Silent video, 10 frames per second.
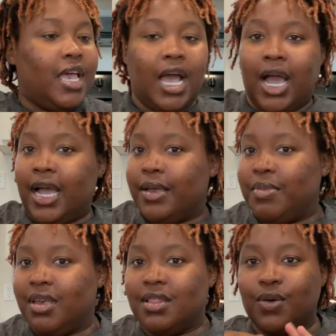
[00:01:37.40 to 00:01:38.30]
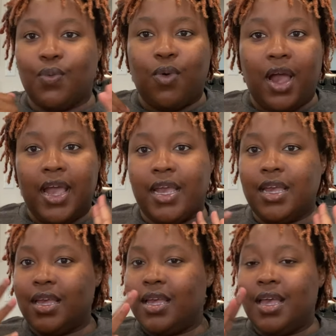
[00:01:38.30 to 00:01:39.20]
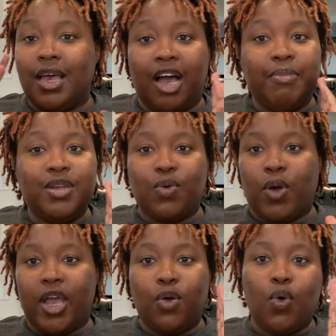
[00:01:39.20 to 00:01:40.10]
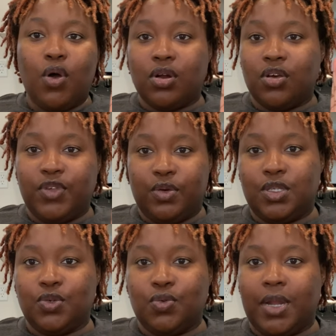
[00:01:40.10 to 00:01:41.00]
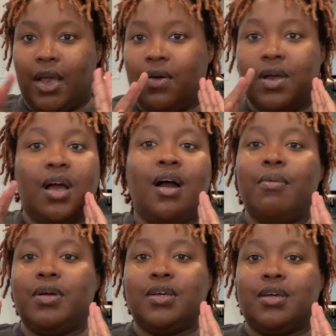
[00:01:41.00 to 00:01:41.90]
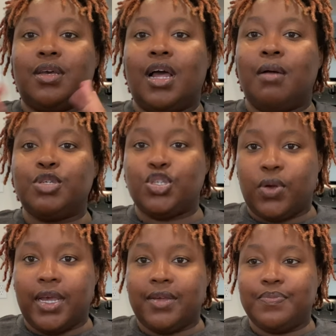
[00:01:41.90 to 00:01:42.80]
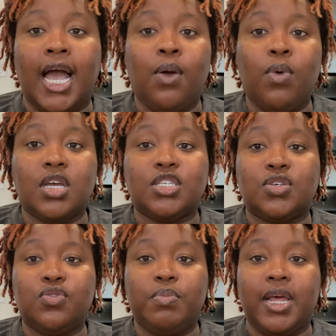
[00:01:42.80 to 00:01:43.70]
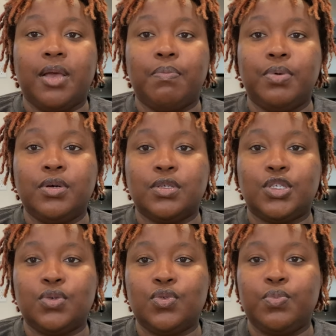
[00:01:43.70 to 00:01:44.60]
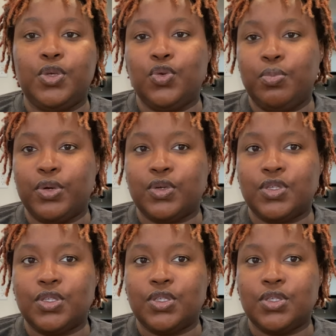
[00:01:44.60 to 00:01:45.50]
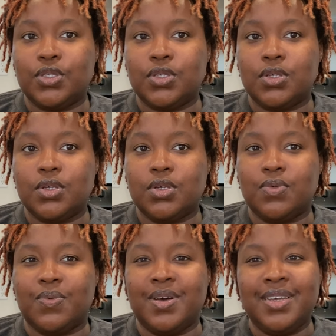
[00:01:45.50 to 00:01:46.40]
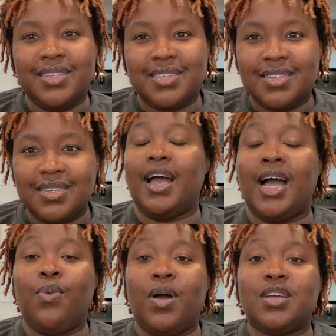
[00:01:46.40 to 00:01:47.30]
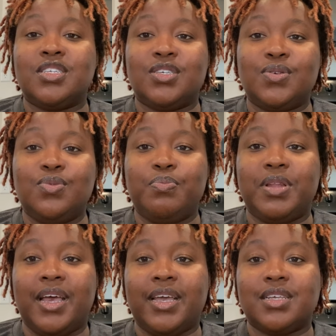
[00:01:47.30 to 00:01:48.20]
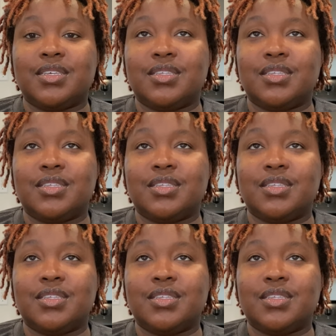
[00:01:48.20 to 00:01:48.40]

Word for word: I am in the right, I'm in the right corner of YouTube now. I'm good, I'm straight. I watched two black booktube Ubers. What? I watched two black